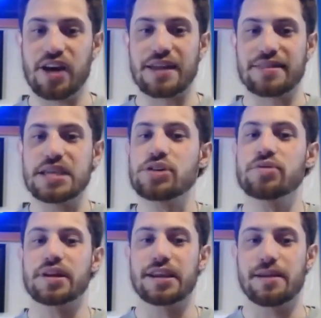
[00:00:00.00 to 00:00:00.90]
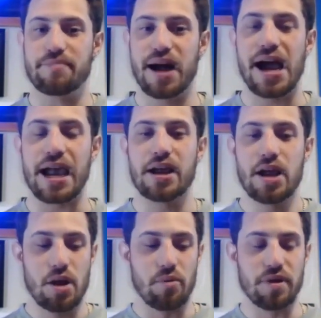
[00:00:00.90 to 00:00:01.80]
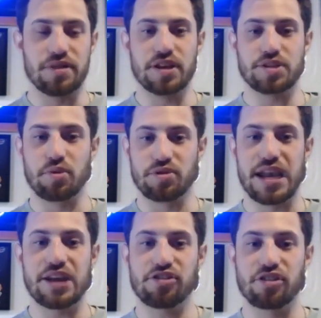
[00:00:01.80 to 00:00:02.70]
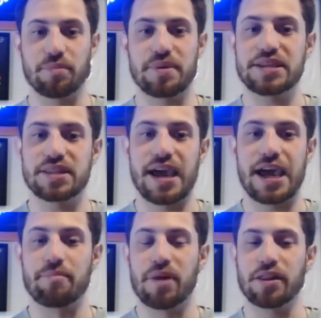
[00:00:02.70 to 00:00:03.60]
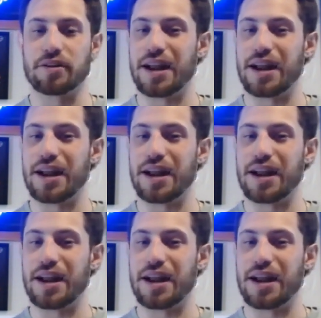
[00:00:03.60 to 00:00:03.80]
I think you can get by with this rotational piece in Adam Butler.